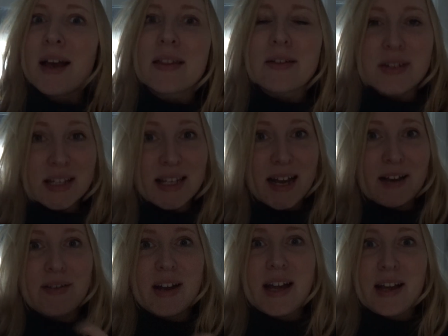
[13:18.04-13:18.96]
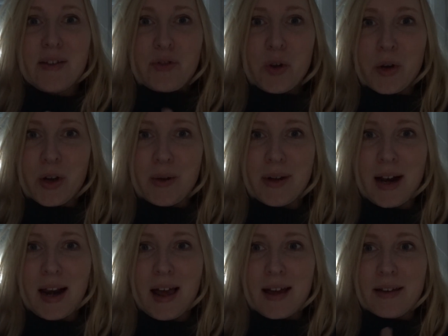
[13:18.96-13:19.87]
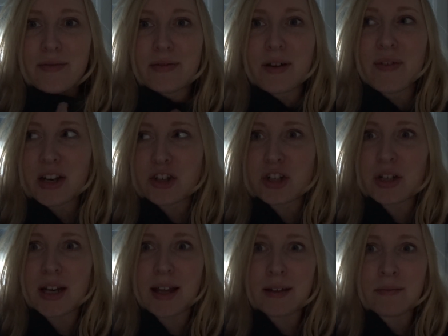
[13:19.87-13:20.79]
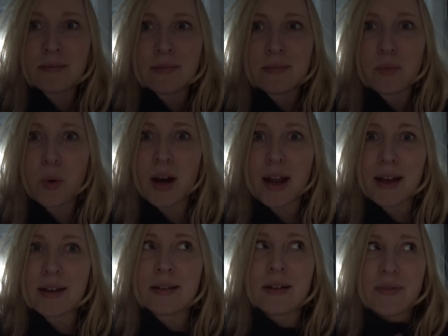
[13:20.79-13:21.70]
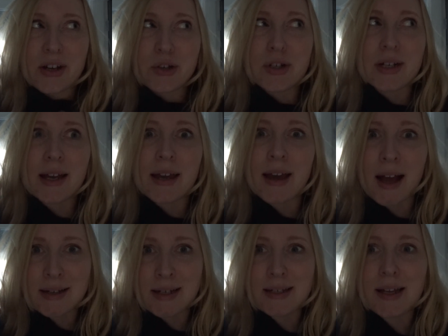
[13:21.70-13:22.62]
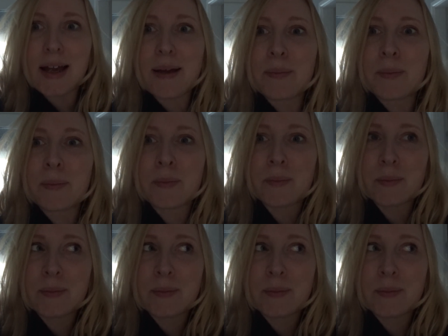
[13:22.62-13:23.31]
There is a decorating vlog going live eventually, when I eventually edit it.